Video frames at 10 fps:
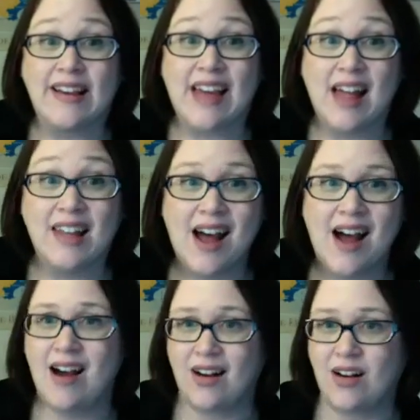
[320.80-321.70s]

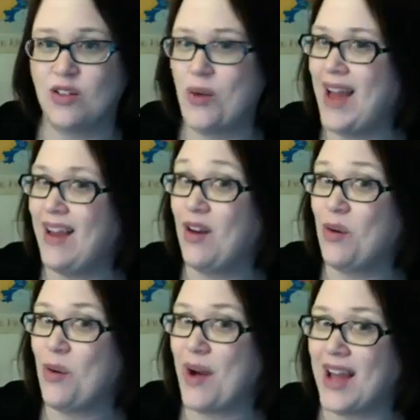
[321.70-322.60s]
canard, quack,
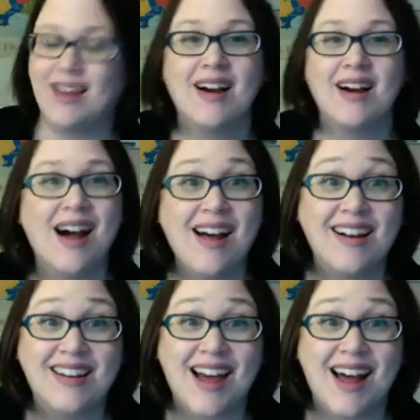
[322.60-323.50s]
quack, un
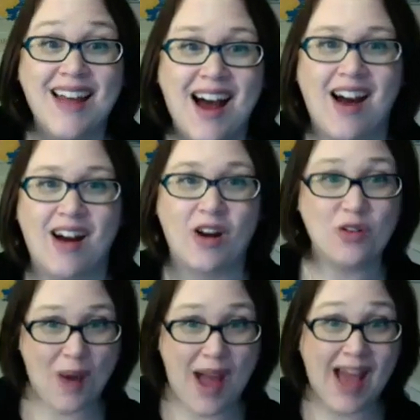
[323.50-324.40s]
canard,
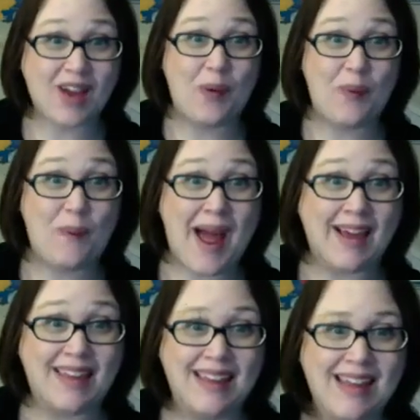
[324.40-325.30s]
quack, quack.
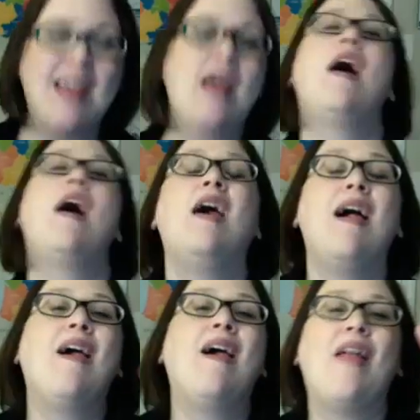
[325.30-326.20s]

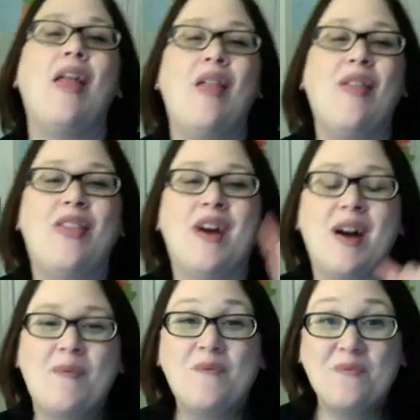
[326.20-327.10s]
The
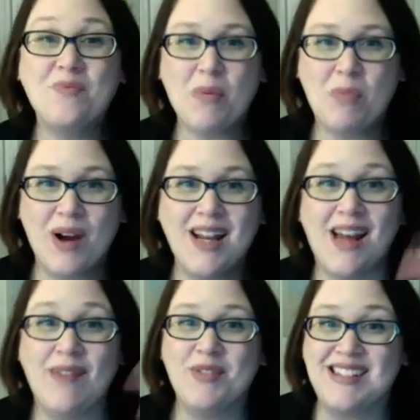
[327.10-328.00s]
point of
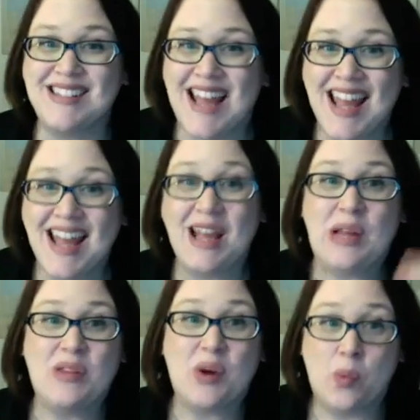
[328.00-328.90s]
saying the
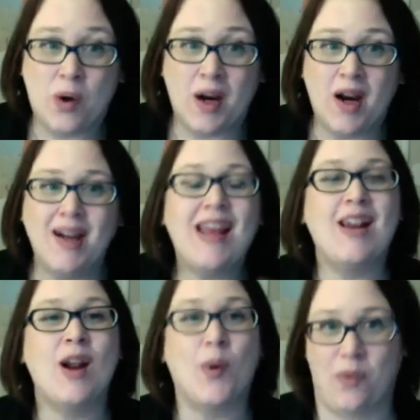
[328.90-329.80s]
word in a
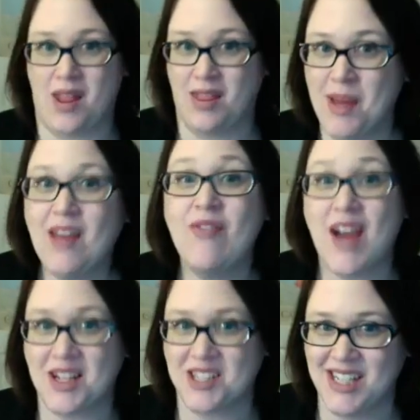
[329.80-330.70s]
rhythmic
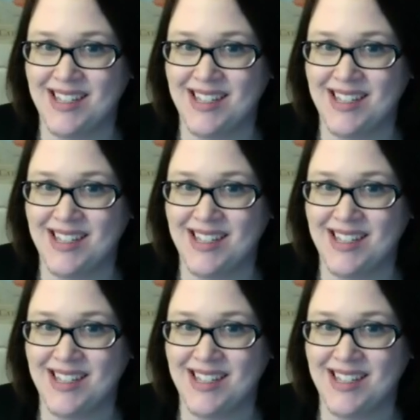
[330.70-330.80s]
fashion,